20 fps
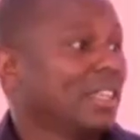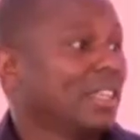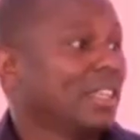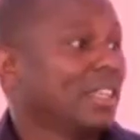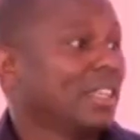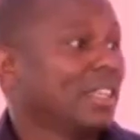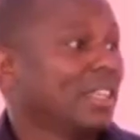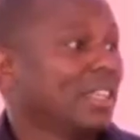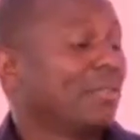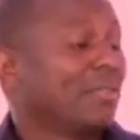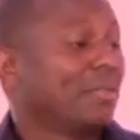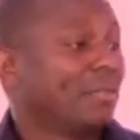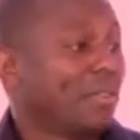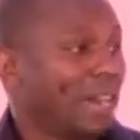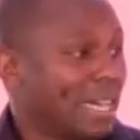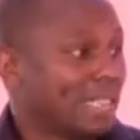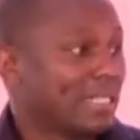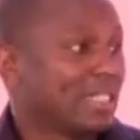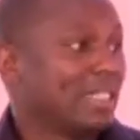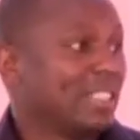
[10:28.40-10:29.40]
The
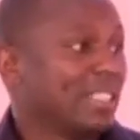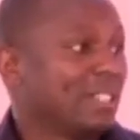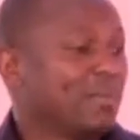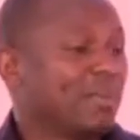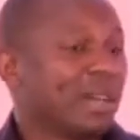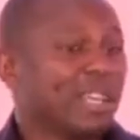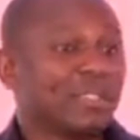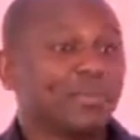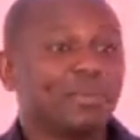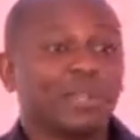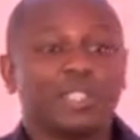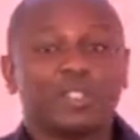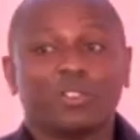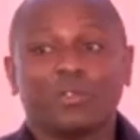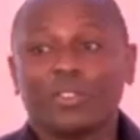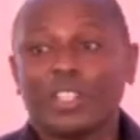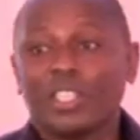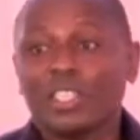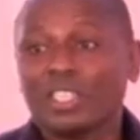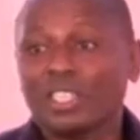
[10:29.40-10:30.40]
first disbursement
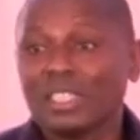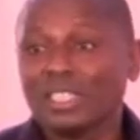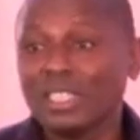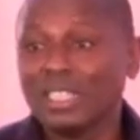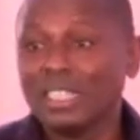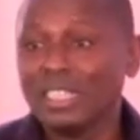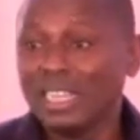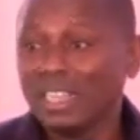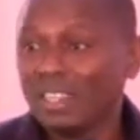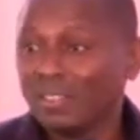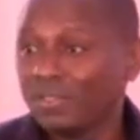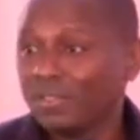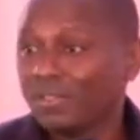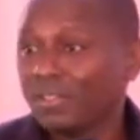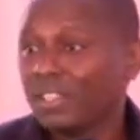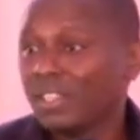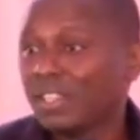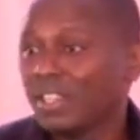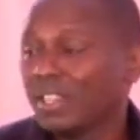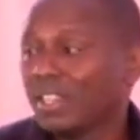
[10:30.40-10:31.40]
of NGCDF
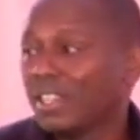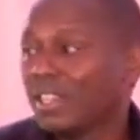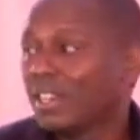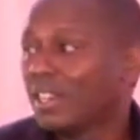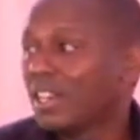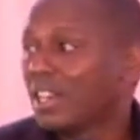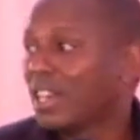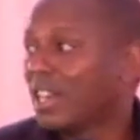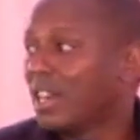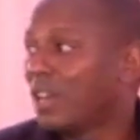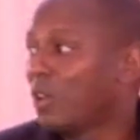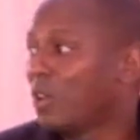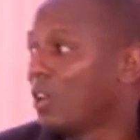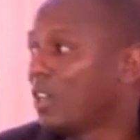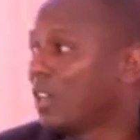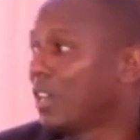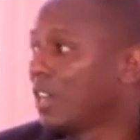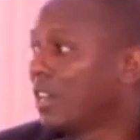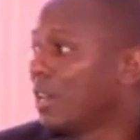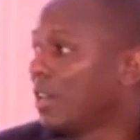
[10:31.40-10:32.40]

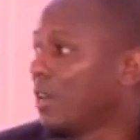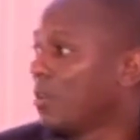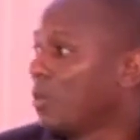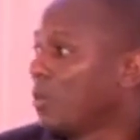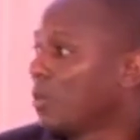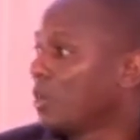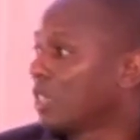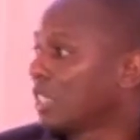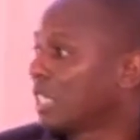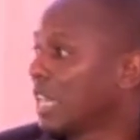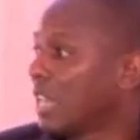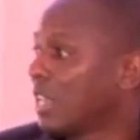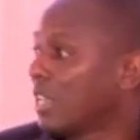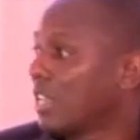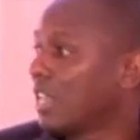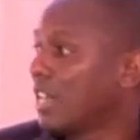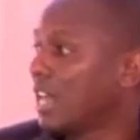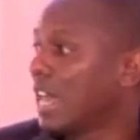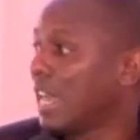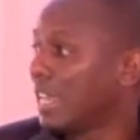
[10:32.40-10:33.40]
was
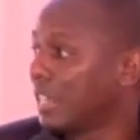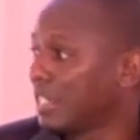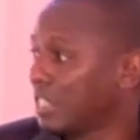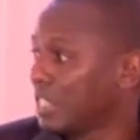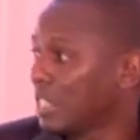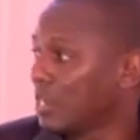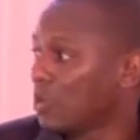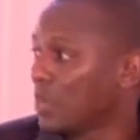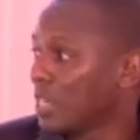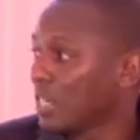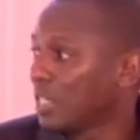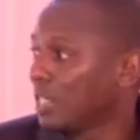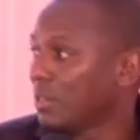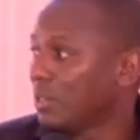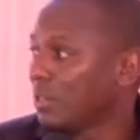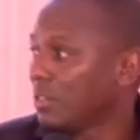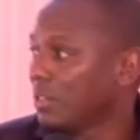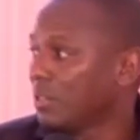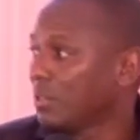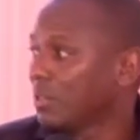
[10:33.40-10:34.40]
done early January,
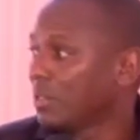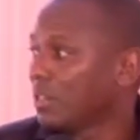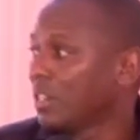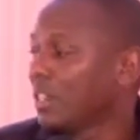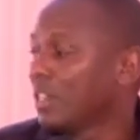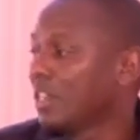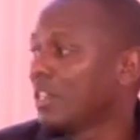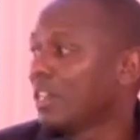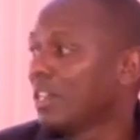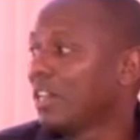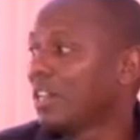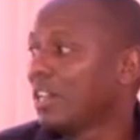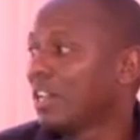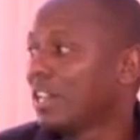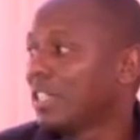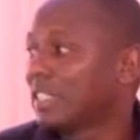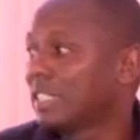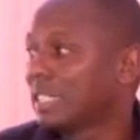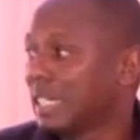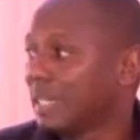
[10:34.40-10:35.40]

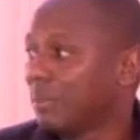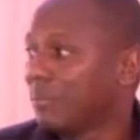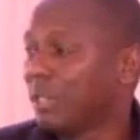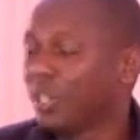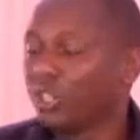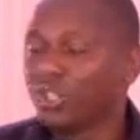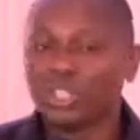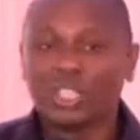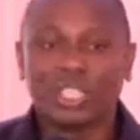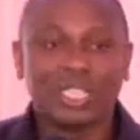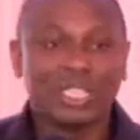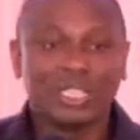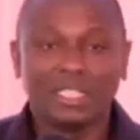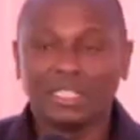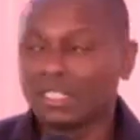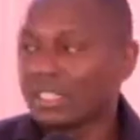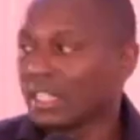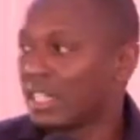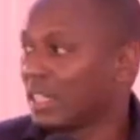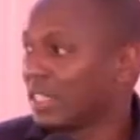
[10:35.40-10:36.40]
10 billion
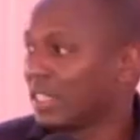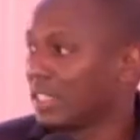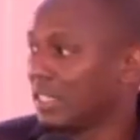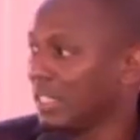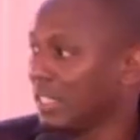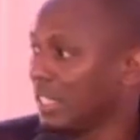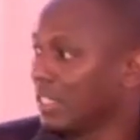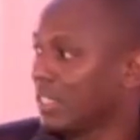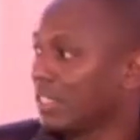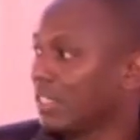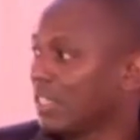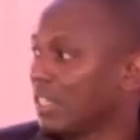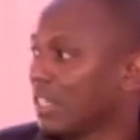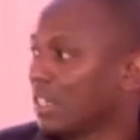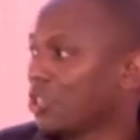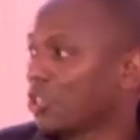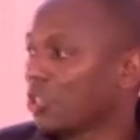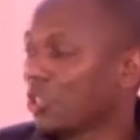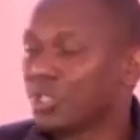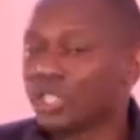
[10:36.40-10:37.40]
shillings, and the CS
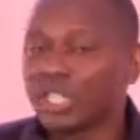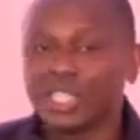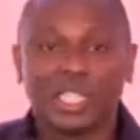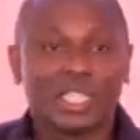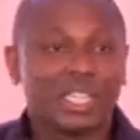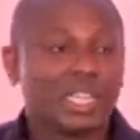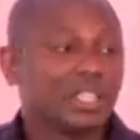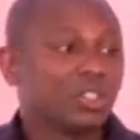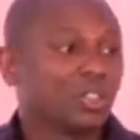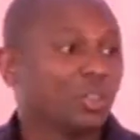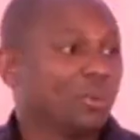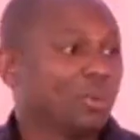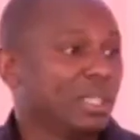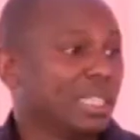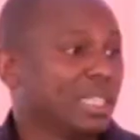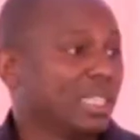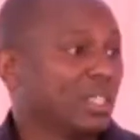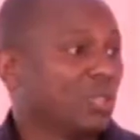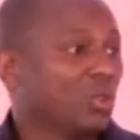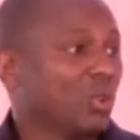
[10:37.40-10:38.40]
National Treasury has
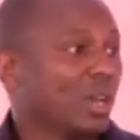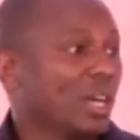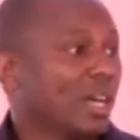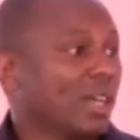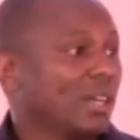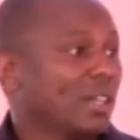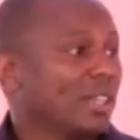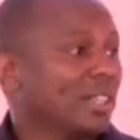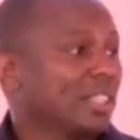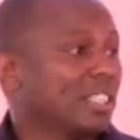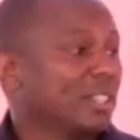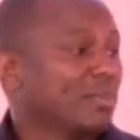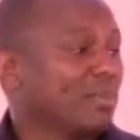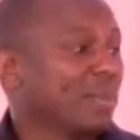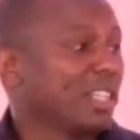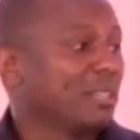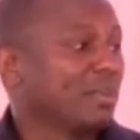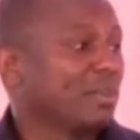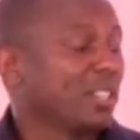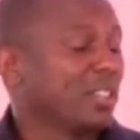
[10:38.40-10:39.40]
committed to a
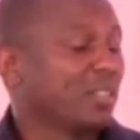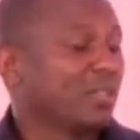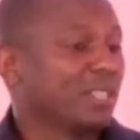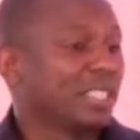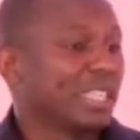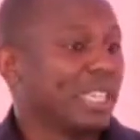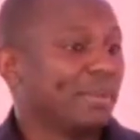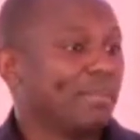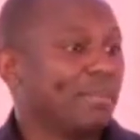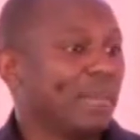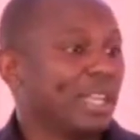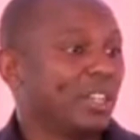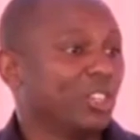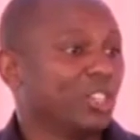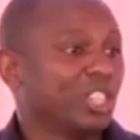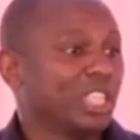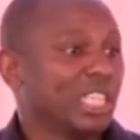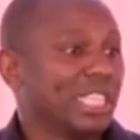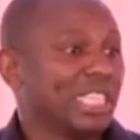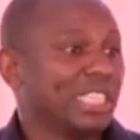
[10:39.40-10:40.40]
disbursement of 10
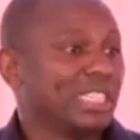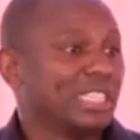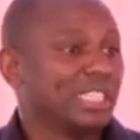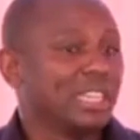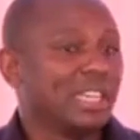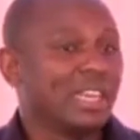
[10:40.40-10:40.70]
billion shillings